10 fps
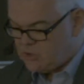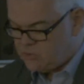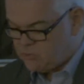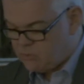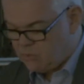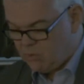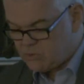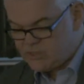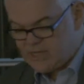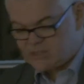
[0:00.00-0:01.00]
due to
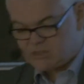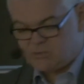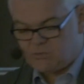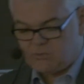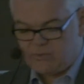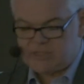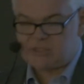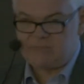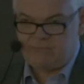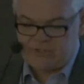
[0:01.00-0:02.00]
closeness to
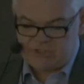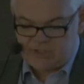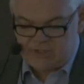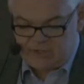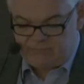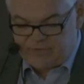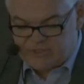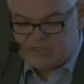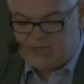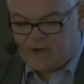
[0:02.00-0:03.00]
rich
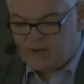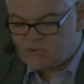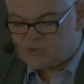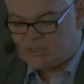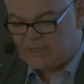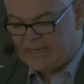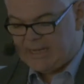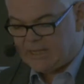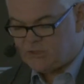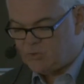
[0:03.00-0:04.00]
fishing grounds
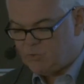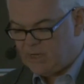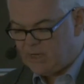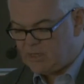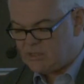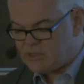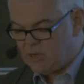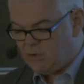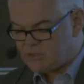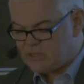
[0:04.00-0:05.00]
and unique
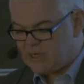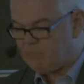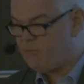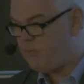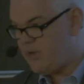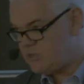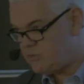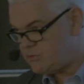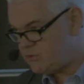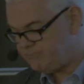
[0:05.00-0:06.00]
geological
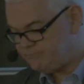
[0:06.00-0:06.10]
formations.